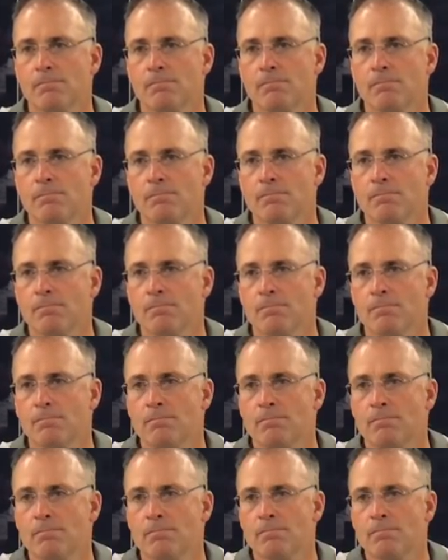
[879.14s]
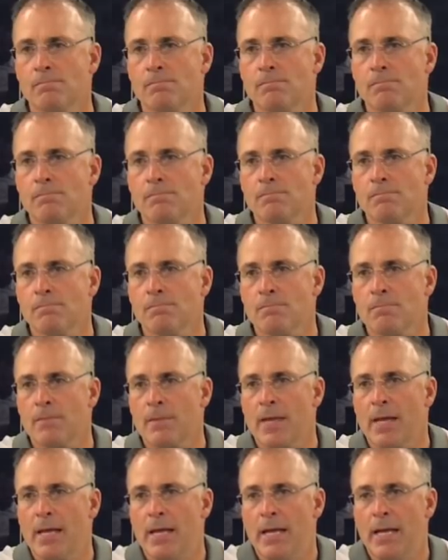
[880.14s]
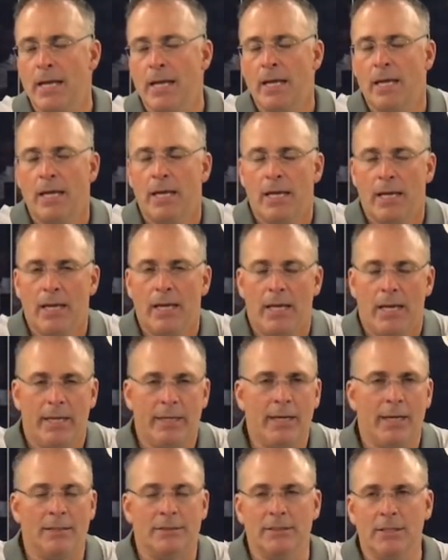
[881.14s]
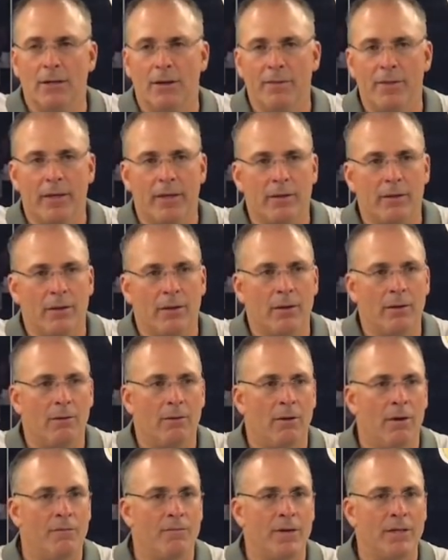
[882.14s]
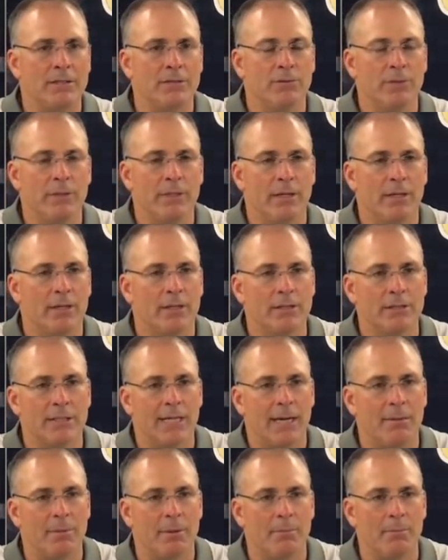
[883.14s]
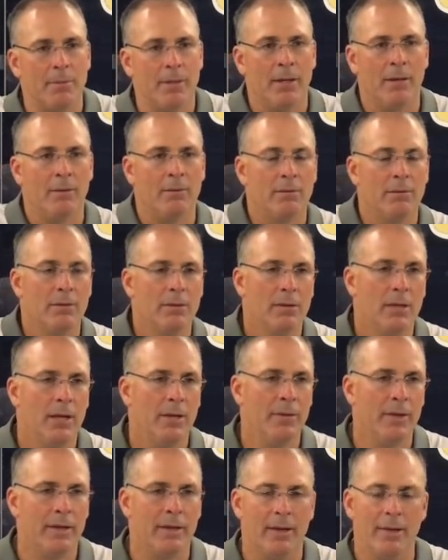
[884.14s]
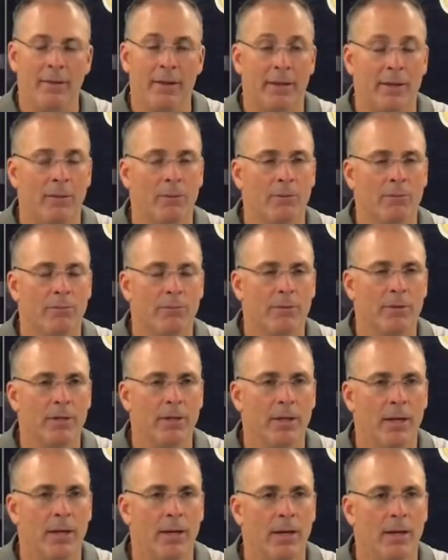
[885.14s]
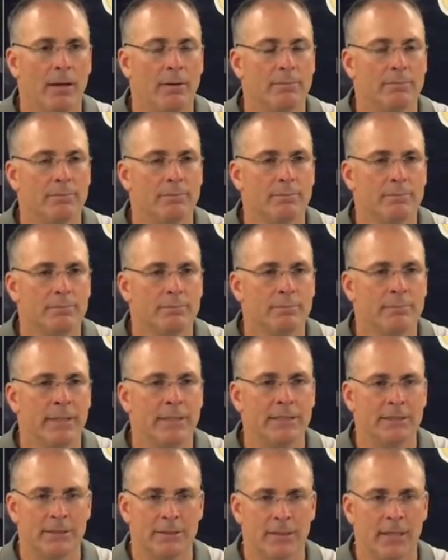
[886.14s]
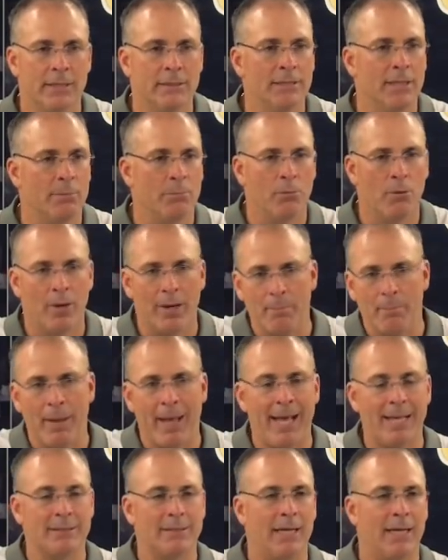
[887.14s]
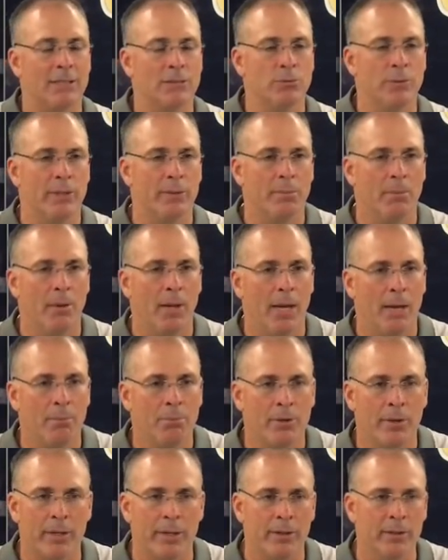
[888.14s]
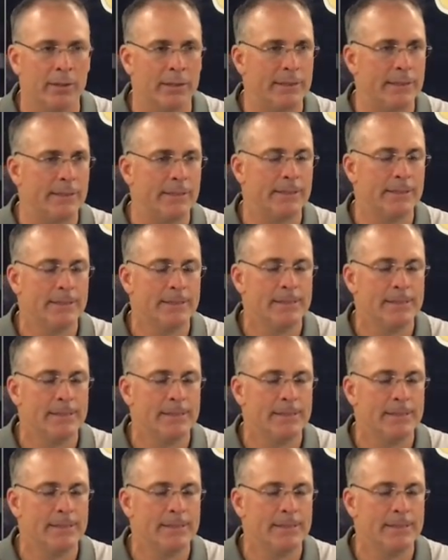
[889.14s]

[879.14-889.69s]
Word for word: at the line and you guys are still being able to move the ball? It does. You know, I think you know, offensively we've done a good job. Of, you know, I think I think they were uh, mixing things up, running pass last week uh, pretty good.